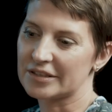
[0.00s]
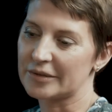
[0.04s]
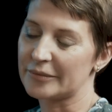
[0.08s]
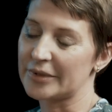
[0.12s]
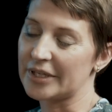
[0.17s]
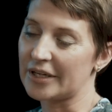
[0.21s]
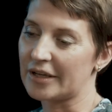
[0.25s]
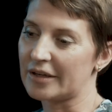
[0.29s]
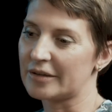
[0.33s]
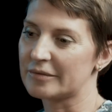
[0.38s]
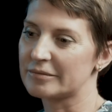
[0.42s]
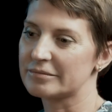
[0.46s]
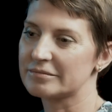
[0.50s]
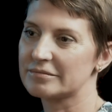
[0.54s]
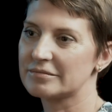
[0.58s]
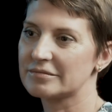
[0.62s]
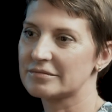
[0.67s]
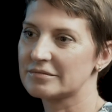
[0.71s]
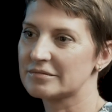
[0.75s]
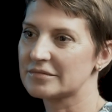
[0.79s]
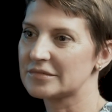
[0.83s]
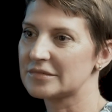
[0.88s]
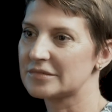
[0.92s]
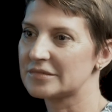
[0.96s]
I mean,
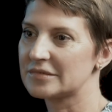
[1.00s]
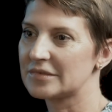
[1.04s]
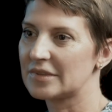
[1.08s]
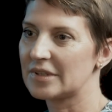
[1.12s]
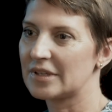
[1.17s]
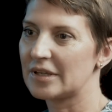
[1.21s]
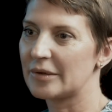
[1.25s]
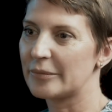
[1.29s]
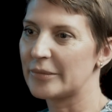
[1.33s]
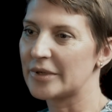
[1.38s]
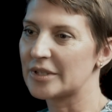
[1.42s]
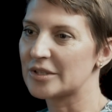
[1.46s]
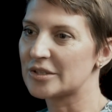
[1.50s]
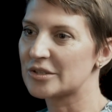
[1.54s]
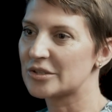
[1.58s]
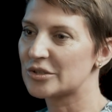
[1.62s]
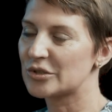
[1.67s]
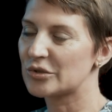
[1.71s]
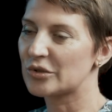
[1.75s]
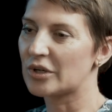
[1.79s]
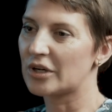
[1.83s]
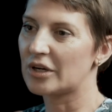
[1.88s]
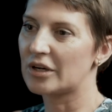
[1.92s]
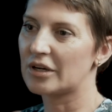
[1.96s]
I'm a
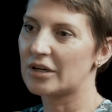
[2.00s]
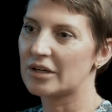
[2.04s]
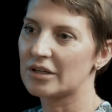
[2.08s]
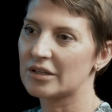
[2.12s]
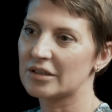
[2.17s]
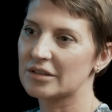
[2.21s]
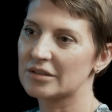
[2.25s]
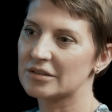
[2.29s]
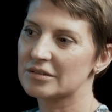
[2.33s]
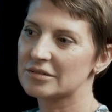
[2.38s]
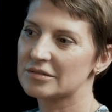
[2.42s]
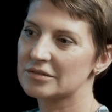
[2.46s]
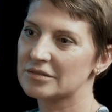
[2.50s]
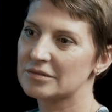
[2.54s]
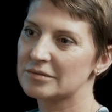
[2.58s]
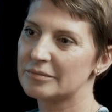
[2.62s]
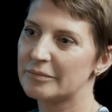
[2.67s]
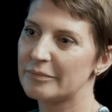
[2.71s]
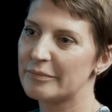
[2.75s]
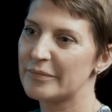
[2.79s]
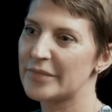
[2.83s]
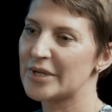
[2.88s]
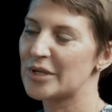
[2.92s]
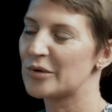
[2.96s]
strong
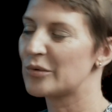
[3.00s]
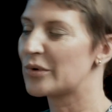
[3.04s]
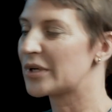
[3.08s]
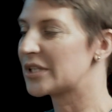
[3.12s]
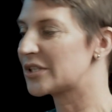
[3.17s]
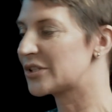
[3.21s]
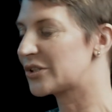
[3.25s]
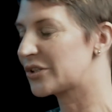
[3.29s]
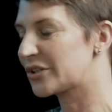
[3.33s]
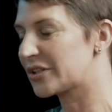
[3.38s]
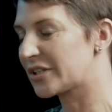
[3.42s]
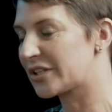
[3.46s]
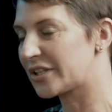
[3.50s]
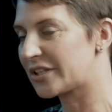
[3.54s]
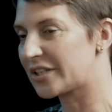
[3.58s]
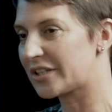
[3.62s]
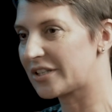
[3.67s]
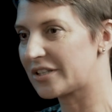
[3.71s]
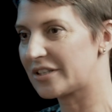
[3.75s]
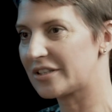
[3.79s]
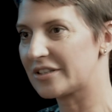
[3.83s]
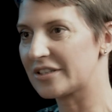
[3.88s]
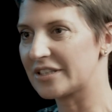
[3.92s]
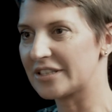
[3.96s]
Midwestern
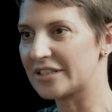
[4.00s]
girl,